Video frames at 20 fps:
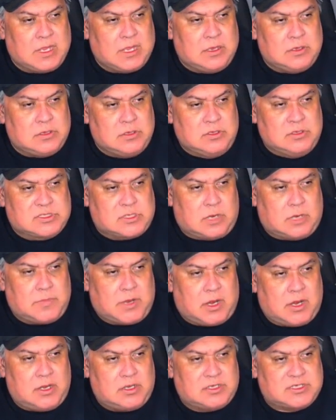Used car
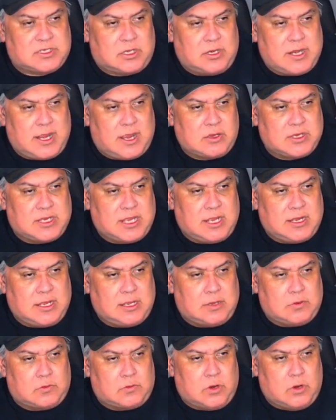buyers are now
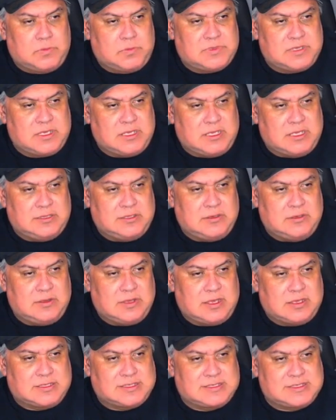getting roped into
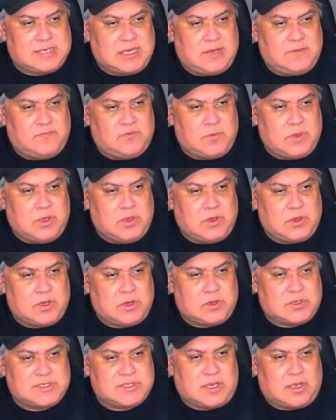the same
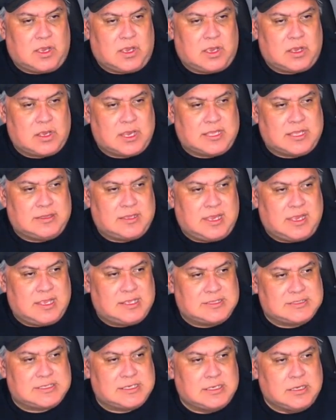familiar song and
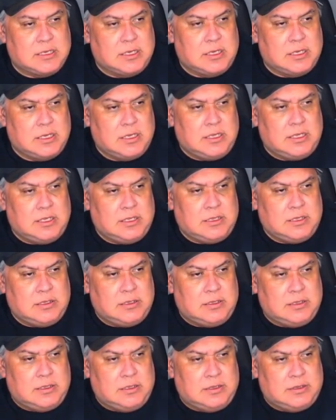dance
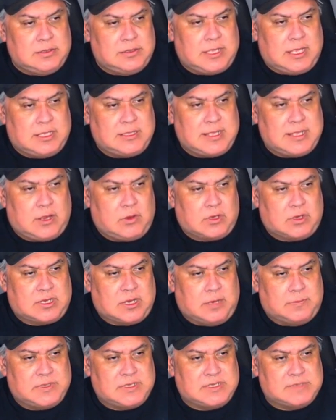that now
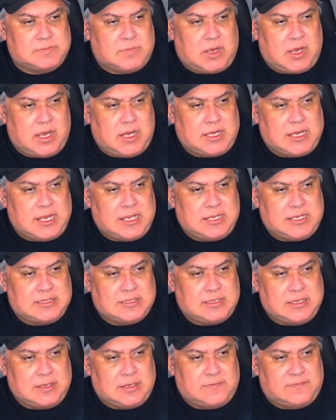accompanies buying
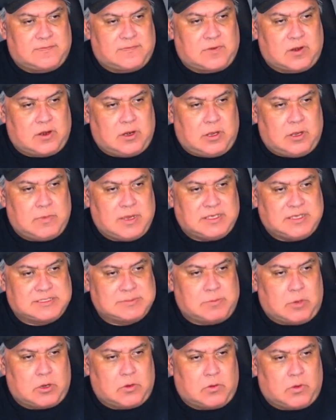anything from a
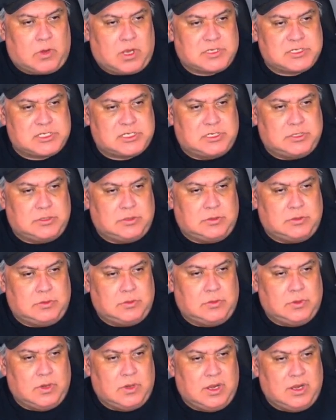smartwatch
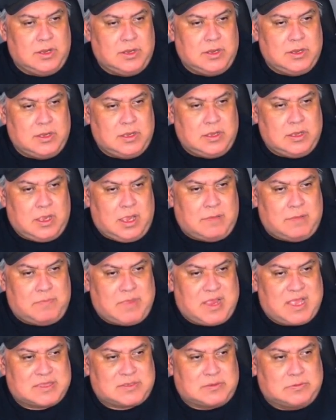to a
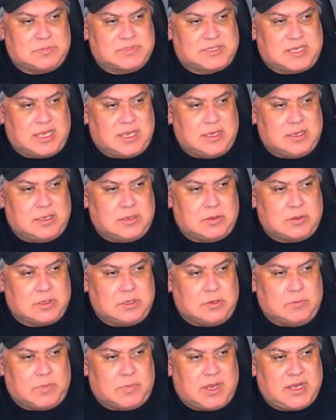bathroom scale.
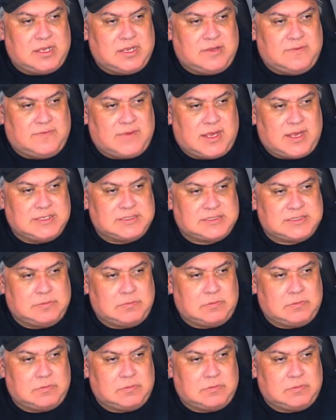You buy a device,